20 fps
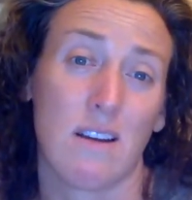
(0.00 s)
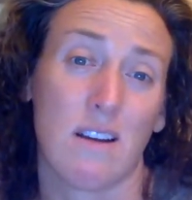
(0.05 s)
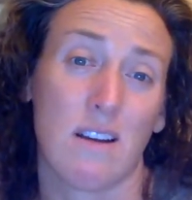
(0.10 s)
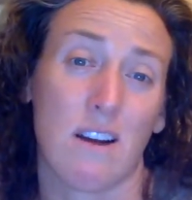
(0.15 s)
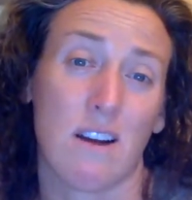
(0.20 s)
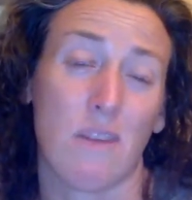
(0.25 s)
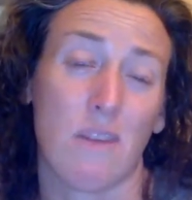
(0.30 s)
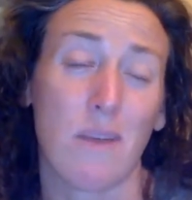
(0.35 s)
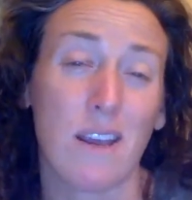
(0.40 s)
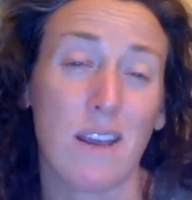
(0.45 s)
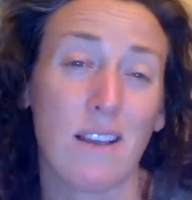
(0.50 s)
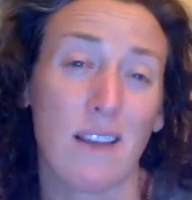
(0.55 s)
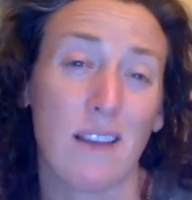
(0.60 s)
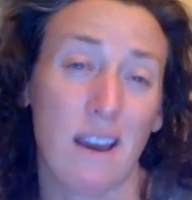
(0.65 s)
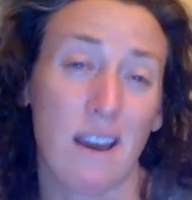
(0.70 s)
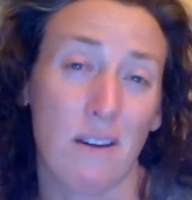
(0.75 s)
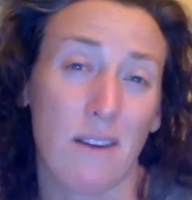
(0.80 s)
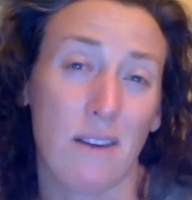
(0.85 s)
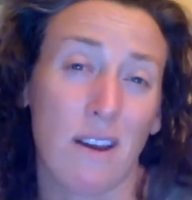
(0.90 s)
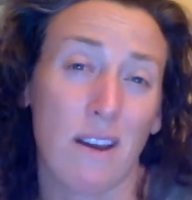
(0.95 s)
Are we
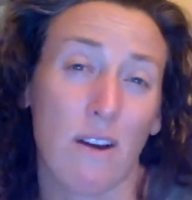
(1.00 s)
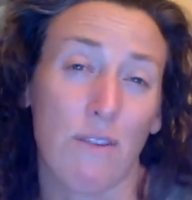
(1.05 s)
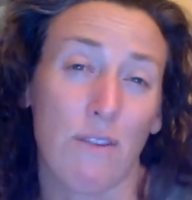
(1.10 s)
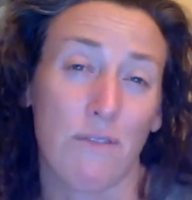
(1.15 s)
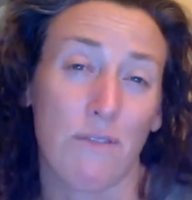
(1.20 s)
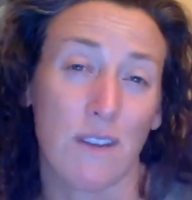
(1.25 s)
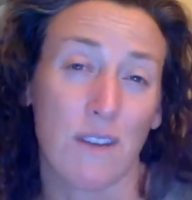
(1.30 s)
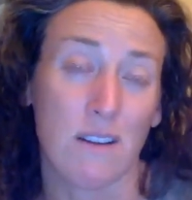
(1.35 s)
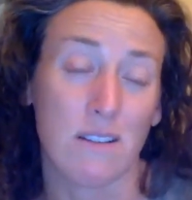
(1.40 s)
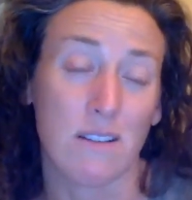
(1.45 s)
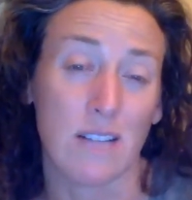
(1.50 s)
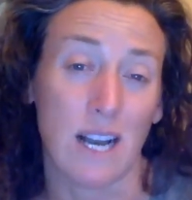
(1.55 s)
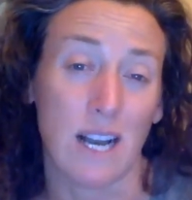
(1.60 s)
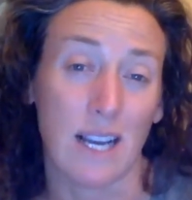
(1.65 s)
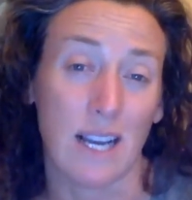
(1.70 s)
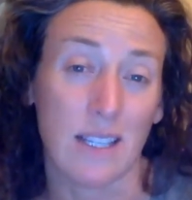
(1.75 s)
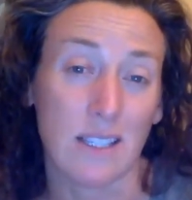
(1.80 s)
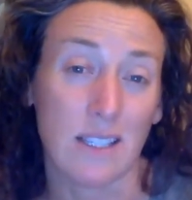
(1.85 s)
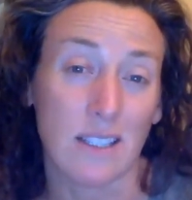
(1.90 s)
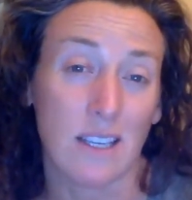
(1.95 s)
allowing our fear to
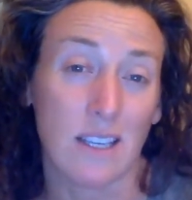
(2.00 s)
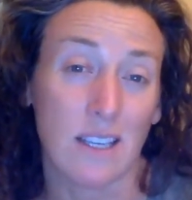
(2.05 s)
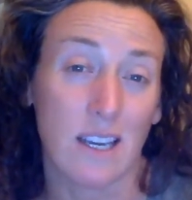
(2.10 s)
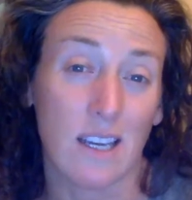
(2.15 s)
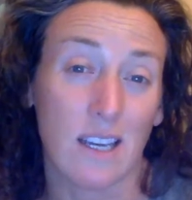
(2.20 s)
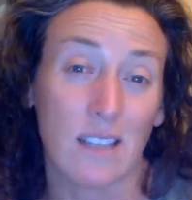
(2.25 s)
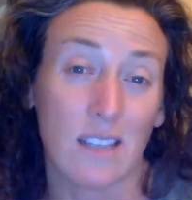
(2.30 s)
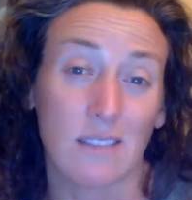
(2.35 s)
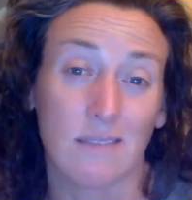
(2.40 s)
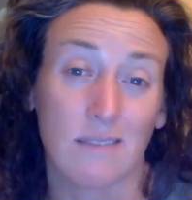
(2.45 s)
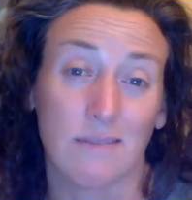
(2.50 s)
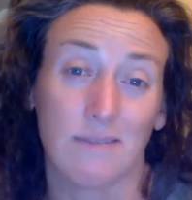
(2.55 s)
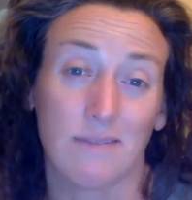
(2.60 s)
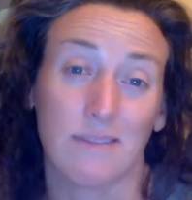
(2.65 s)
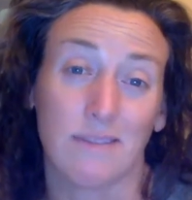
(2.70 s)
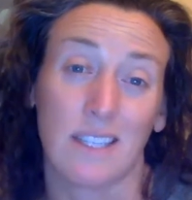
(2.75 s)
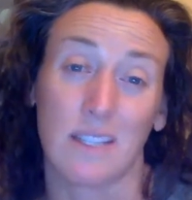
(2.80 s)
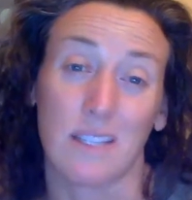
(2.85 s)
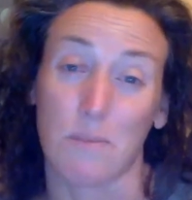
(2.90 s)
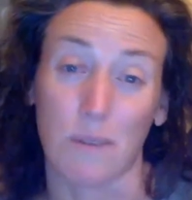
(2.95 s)
isolate
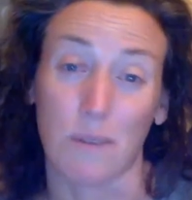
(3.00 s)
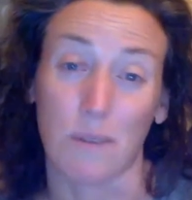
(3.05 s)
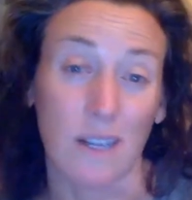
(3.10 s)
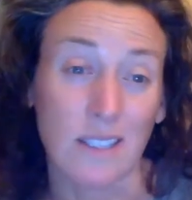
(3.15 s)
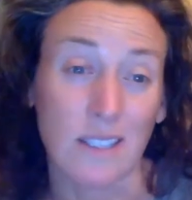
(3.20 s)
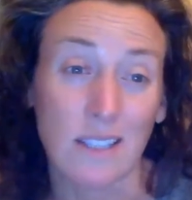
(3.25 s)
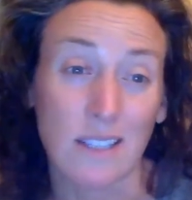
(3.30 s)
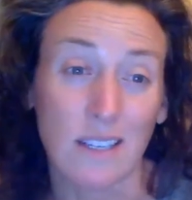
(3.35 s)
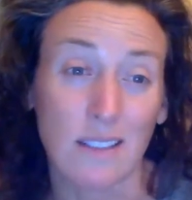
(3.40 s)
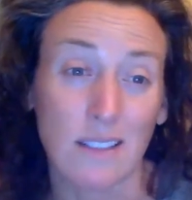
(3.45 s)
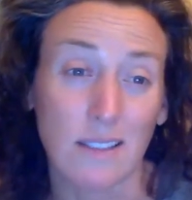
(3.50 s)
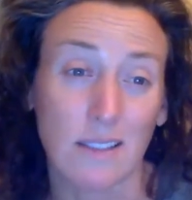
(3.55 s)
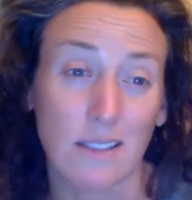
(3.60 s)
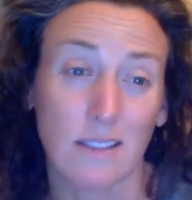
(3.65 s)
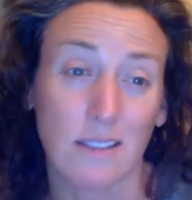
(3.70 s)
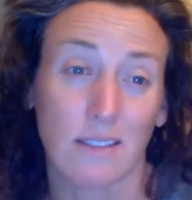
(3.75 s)
and depress us?